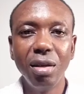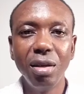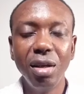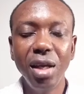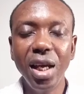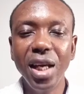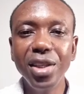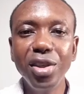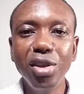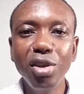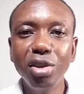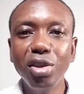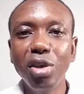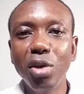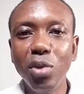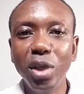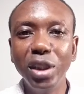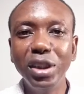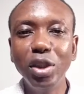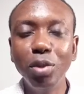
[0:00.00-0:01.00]
And you
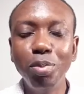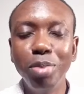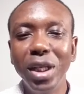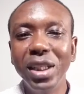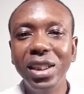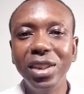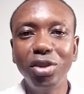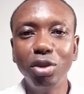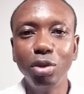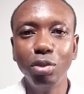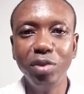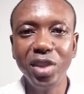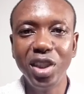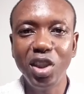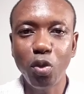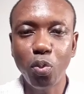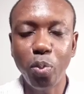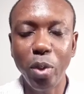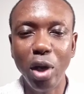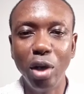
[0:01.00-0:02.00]
don't want your body to
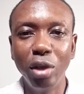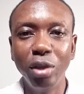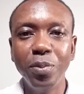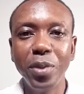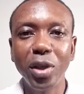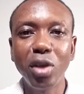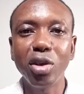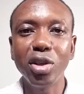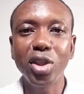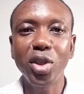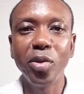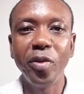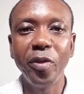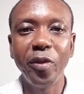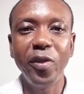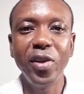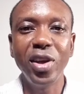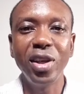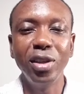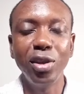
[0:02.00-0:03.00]
respond because you
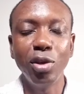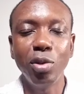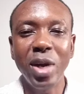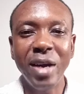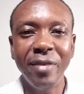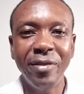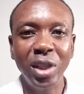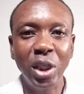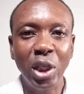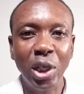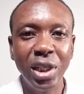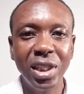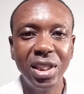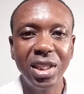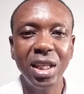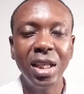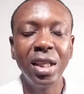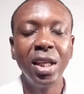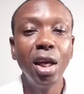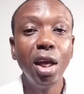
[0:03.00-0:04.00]
feel you have
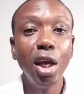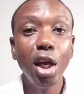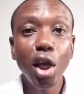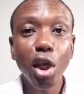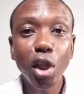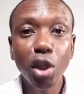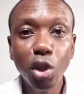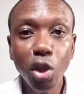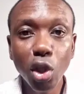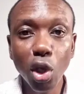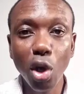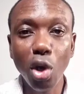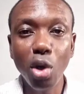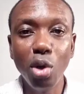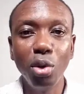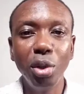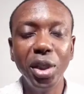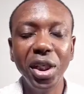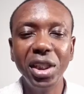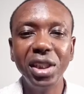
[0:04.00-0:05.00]
anointing.
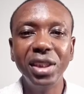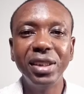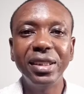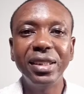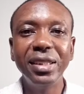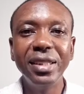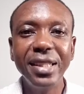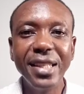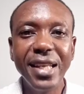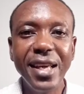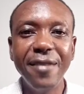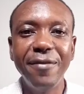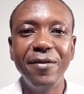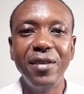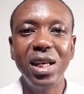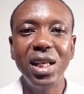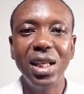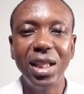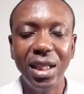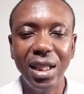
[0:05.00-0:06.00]
No, it is
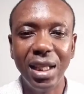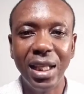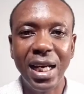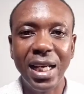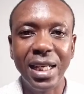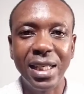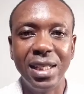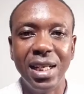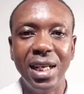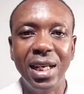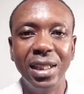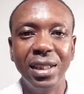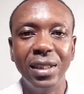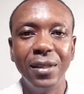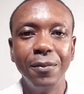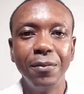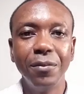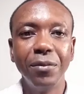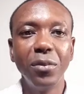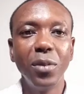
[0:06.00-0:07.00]
never like that.
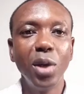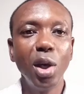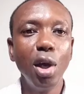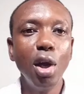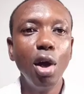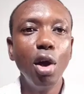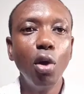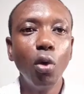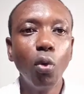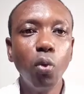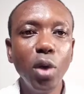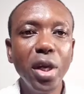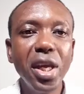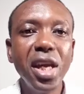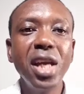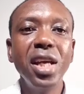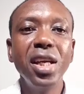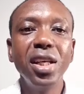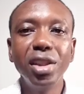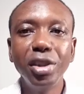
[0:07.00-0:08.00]

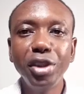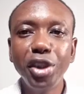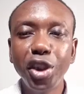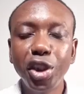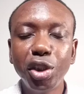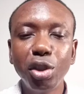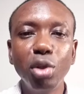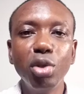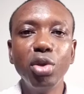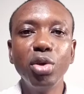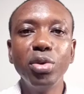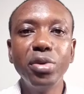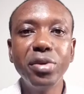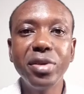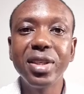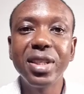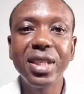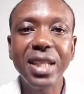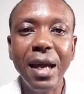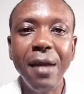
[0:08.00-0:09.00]
We
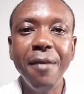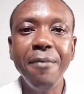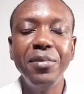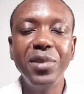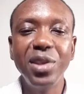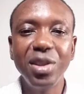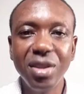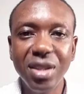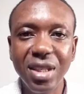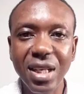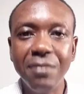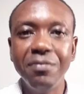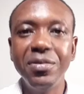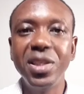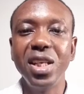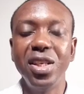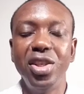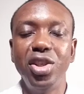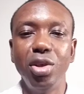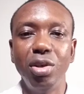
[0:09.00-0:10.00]
shouldn't tempt
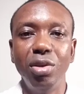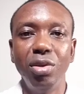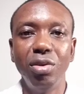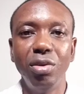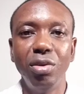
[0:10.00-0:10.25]
temptation.